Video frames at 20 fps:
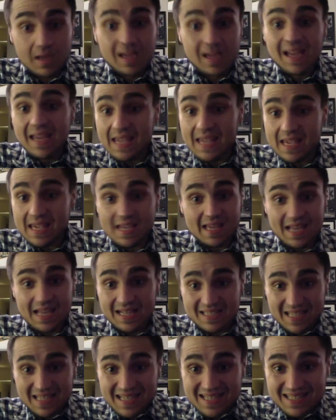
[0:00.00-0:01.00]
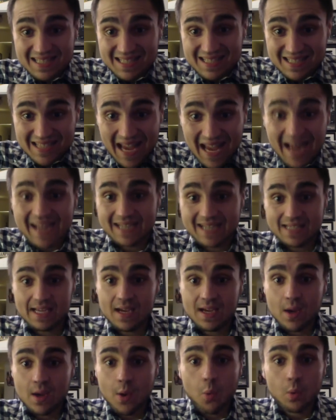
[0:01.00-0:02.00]
It's
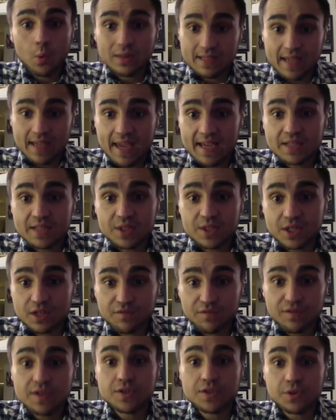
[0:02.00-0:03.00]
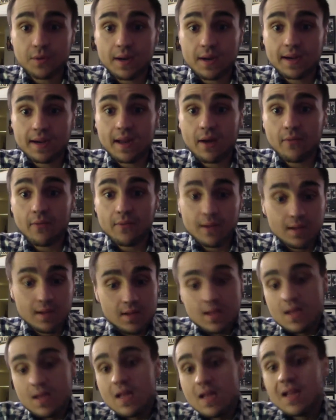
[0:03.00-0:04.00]
insanity what the Yankees are going to feature right now.
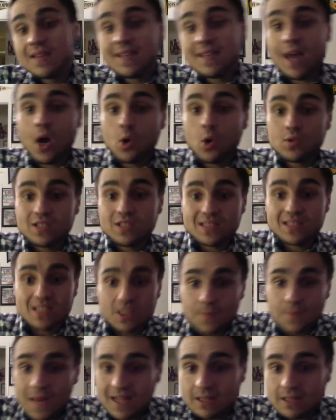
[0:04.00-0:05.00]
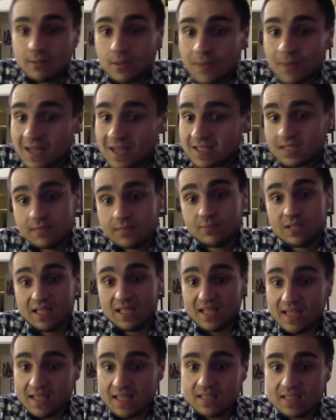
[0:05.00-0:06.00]
Now, does this make them the best team in the
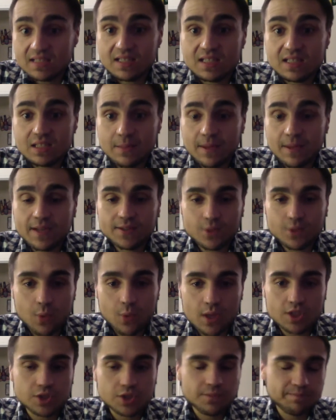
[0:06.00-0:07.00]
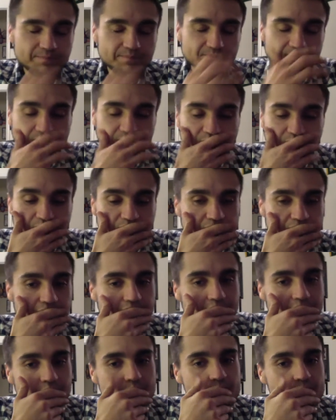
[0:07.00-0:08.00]
East is the biggest question.
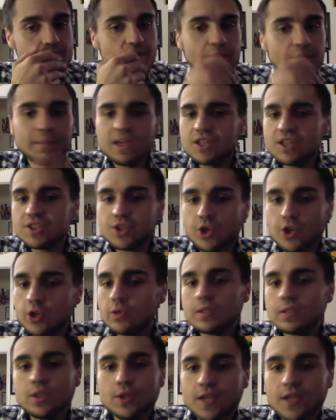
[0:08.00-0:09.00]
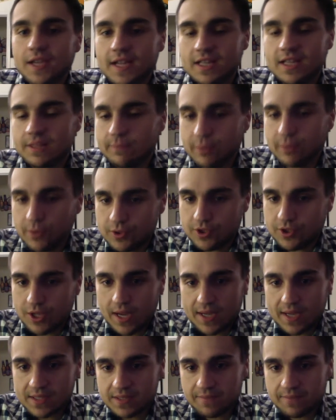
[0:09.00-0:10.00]
Because currently looking at the Blue
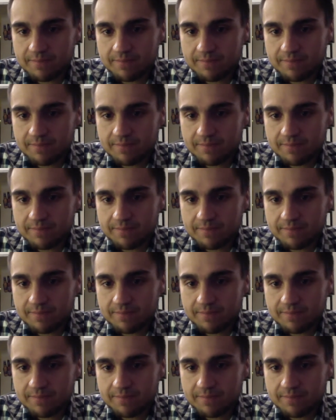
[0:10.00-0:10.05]
Jays,